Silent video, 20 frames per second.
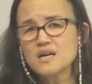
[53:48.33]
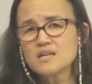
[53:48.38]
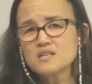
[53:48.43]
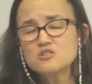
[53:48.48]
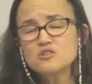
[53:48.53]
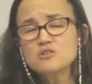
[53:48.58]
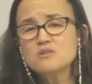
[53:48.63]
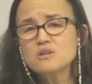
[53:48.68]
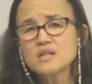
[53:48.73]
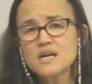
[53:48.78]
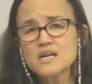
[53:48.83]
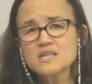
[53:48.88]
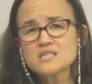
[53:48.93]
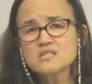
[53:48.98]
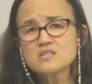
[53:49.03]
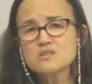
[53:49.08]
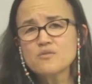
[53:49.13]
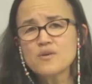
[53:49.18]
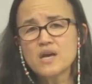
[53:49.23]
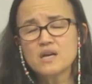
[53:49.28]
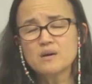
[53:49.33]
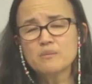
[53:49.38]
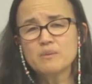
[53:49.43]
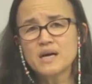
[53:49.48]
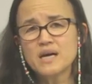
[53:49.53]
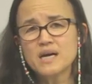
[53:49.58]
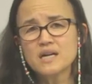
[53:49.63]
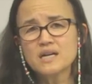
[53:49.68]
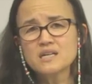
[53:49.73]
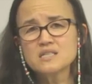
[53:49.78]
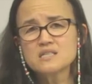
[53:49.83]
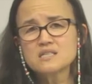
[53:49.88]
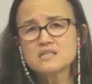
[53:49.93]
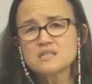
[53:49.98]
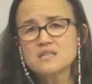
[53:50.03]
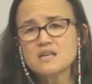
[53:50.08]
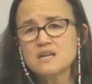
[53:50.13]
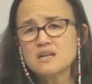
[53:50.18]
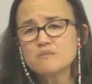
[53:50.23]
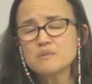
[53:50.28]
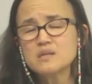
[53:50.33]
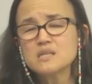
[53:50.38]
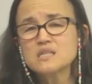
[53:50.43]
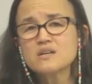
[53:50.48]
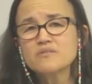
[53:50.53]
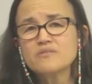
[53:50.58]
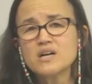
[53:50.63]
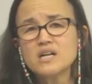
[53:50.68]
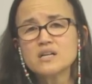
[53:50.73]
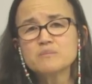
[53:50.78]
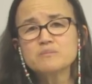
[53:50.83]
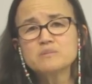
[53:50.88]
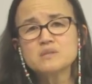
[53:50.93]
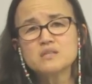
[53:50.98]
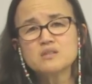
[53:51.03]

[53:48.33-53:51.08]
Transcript: new classes of antibiotics that have been developed